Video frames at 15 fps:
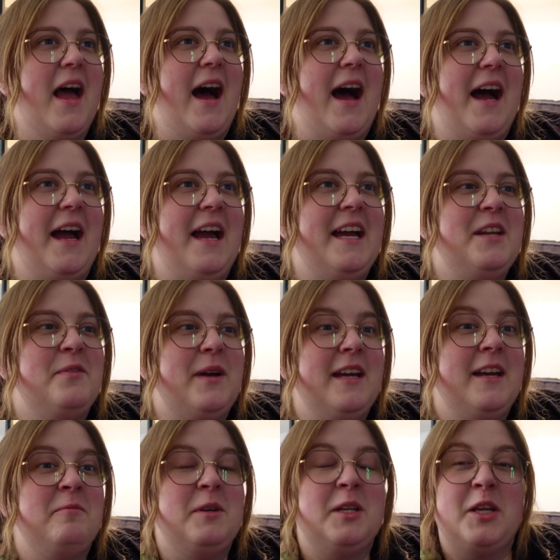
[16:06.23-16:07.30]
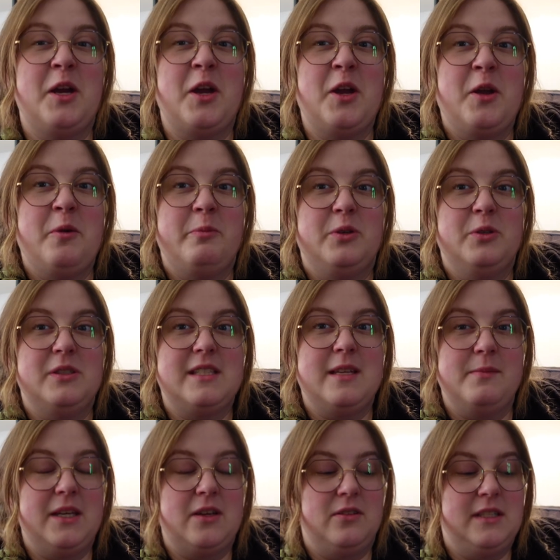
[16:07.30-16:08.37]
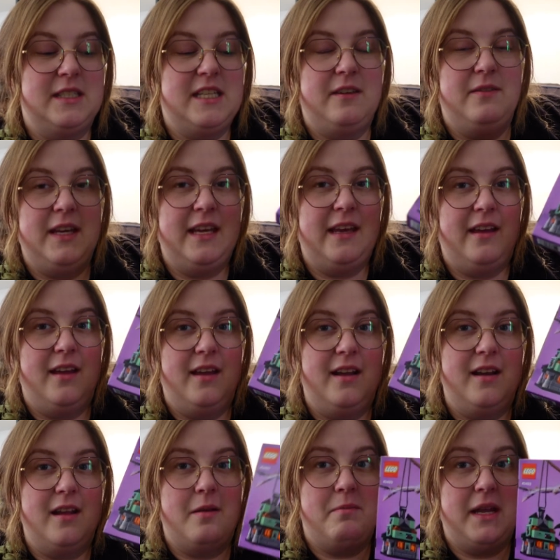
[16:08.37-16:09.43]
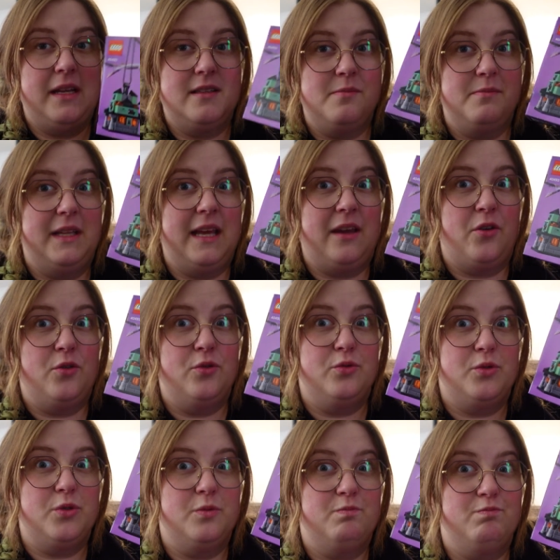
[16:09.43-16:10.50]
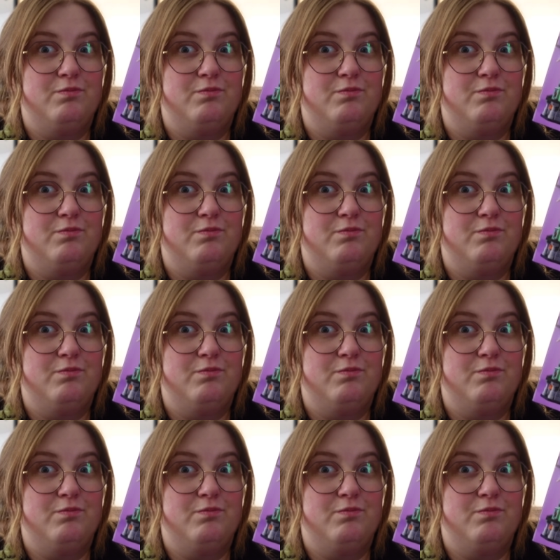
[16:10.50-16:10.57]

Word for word: Uh, anyway, I'm going to go put something on the TV and make some Legos.